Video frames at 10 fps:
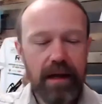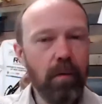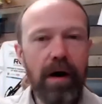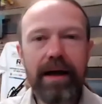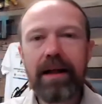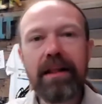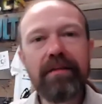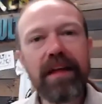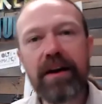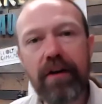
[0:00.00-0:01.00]
Wyatt, I love
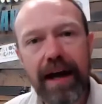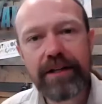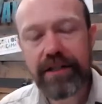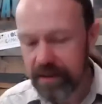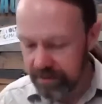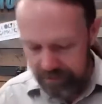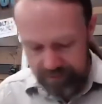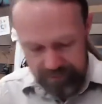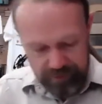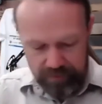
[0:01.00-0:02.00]
the interaction.
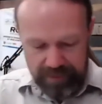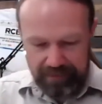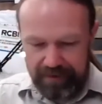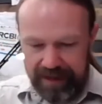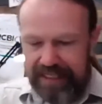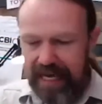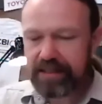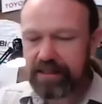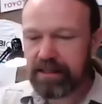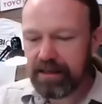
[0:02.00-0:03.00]
You've been
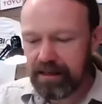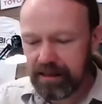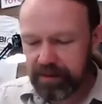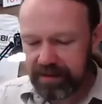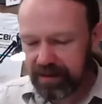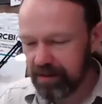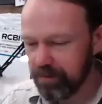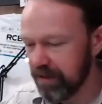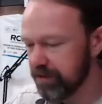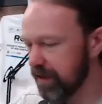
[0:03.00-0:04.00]
fantastic. It's been such a
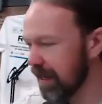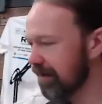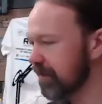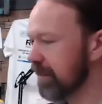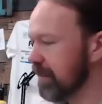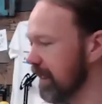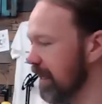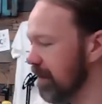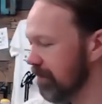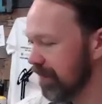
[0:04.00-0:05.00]
pleasure to have you in the
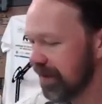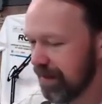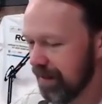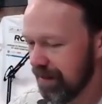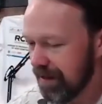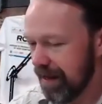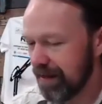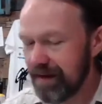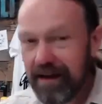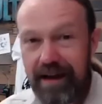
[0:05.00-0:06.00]
camp.
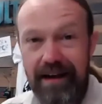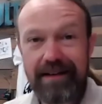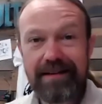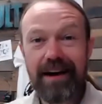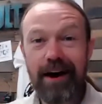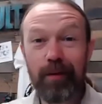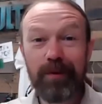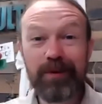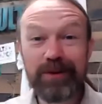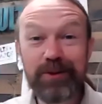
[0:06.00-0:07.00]
And I hope
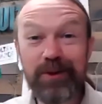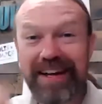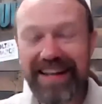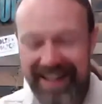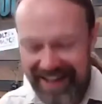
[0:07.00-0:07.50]
you enjoy.